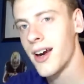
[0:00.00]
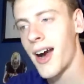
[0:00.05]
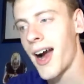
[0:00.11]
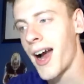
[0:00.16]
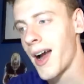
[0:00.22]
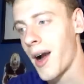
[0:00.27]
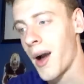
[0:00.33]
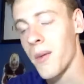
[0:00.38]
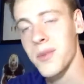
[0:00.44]

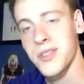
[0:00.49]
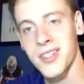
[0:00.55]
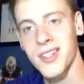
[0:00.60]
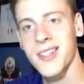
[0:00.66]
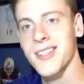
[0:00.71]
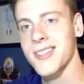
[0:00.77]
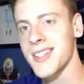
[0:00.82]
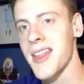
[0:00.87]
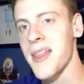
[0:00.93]
I was going
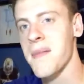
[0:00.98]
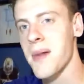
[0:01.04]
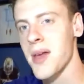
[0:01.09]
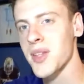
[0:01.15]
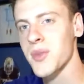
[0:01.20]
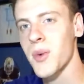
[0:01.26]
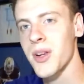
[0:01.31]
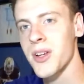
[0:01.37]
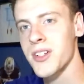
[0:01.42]
to say the
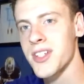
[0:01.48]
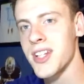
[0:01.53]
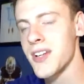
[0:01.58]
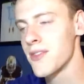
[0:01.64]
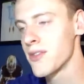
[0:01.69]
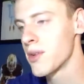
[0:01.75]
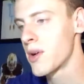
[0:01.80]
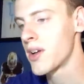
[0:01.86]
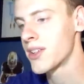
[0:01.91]
best wide
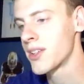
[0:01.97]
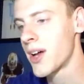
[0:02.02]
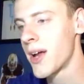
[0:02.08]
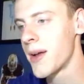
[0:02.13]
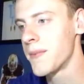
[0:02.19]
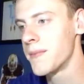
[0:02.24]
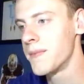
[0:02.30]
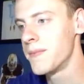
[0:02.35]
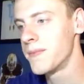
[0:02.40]
receiver of all
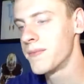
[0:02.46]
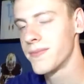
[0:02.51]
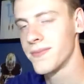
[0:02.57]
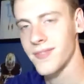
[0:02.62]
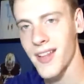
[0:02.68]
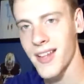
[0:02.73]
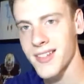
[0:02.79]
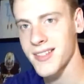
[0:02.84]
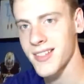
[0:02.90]
time.
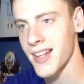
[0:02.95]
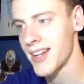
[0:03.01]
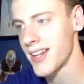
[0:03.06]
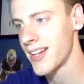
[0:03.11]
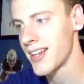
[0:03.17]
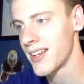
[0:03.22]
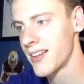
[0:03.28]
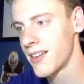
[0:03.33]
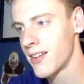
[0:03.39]
That's not
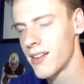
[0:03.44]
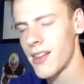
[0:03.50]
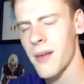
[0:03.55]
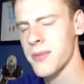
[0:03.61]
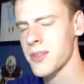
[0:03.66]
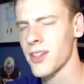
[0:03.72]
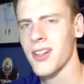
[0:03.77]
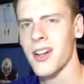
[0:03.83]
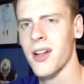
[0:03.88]
it. I'm
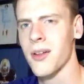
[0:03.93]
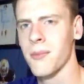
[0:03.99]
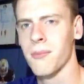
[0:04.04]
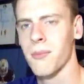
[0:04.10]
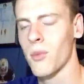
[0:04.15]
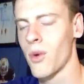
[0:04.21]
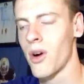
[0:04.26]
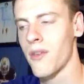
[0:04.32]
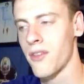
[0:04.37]
sorry, not
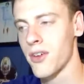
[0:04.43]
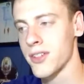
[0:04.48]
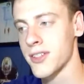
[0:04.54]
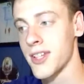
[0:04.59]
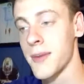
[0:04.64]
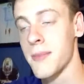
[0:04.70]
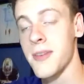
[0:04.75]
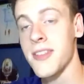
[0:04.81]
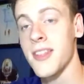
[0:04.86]
of all
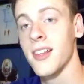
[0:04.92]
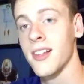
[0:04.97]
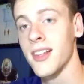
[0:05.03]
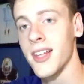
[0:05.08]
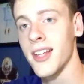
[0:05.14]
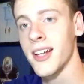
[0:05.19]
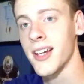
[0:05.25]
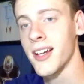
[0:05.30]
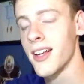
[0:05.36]
time, in the
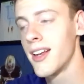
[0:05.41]
league.